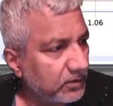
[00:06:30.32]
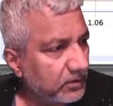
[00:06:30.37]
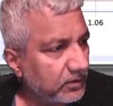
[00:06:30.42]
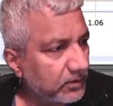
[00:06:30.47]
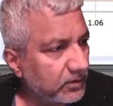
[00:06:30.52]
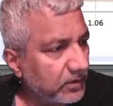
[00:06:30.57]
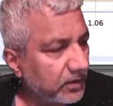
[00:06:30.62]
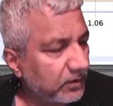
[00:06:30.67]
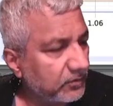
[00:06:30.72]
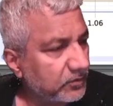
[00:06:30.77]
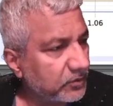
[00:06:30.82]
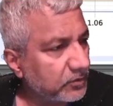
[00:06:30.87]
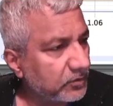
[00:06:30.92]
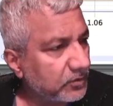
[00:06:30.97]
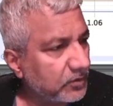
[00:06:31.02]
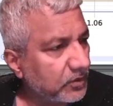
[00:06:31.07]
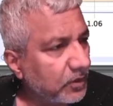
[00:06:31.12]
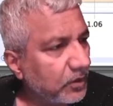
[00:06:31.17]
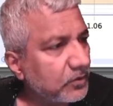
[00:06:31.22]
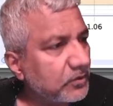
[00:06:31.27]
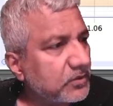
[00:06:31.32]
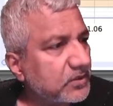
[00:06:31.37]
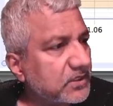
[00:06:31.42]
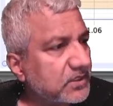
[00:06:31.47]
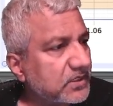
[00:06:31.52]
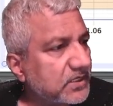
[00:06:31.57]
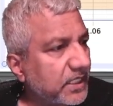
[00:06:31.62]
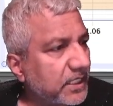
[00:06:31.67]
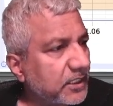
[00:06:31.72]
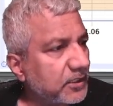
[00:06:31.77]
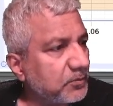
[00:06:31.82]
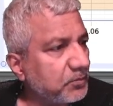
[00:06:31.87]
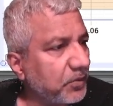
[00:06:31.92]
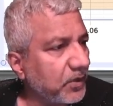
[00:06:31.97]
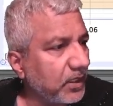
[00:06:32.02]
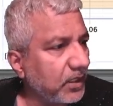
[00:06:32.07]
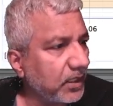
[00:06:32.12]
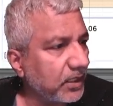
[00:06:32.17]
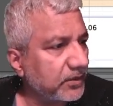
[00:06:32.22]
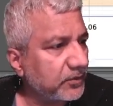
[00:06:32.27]
Now to go to the second
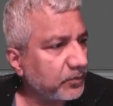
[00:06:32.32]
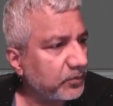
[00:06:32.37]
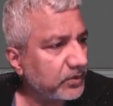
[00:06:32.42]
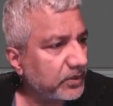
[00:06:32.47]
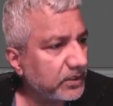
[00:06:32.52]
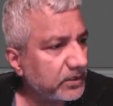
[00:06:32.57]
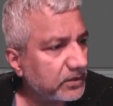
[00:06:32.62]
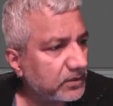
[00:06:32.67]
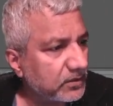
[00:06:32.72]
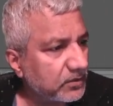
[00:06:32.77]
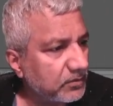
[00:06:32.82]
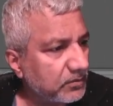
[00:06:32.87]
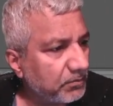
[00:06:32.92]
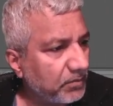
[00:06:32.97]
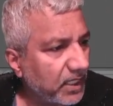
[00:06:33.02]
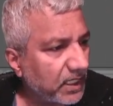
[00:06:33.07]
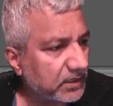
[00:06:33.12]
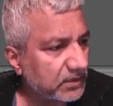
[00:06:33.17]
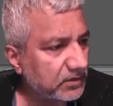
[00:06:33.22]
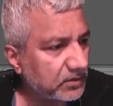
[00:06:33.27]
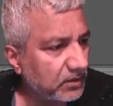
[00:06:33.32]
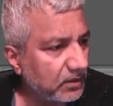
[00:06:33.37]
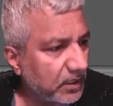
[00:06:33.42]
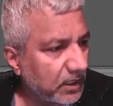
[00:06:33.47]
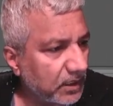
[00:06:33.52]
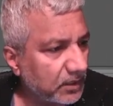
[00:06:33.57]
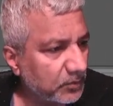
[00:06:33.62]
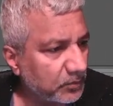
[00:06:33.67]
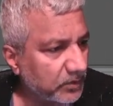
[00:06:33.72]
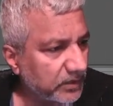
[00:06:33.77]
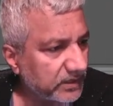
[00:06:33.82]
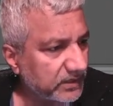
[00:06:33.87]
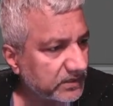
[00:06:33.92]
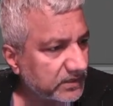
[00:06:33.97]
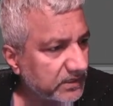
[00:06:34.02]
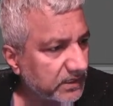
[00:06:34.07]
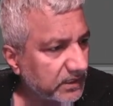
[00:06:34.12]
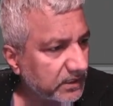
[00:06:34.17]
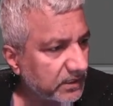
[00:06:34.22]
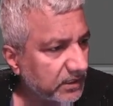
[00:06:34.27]
part, we need to go back to hardware
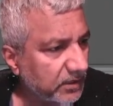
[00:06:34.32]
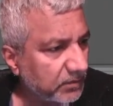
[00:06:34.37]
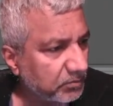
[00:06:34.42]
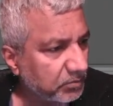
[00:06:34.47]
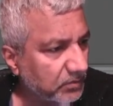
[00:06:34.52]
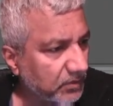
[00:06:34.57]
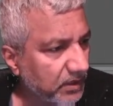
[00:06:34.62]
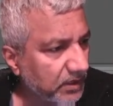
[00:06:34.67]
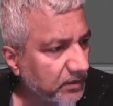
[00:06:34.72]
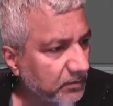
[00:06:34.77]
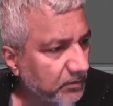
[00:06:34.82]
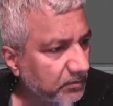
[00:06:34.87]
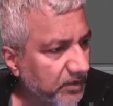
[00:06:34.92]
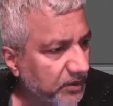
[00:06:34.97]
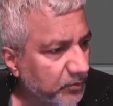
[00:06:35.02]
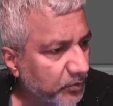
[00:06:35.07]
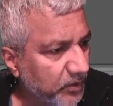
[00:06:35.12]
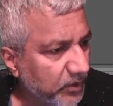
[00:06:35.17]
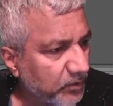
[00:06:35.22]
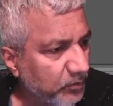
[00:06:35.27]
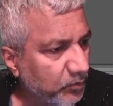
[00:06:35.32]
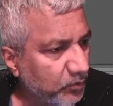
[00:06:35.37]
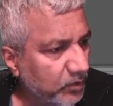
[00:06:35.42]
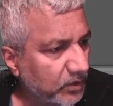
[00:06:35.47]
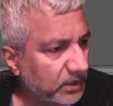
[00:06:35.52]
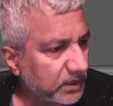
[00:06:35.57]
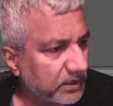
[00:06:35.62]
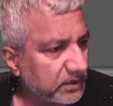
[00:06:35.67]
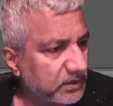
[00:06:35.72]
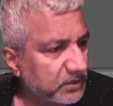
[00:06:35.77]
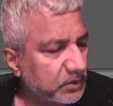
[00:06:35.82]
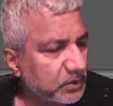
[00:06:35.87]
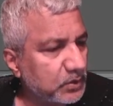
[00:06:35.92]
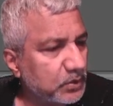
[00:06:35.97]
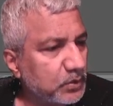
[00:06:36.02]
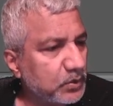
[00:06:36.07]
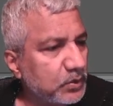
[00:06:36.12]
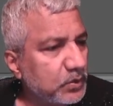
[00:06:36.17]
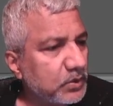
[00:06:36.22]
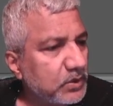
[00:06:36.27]
setup, click between 1 and
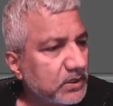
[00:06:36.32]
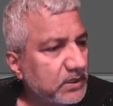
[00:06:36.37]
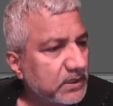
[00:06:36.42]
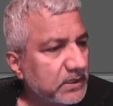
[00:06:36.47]
2,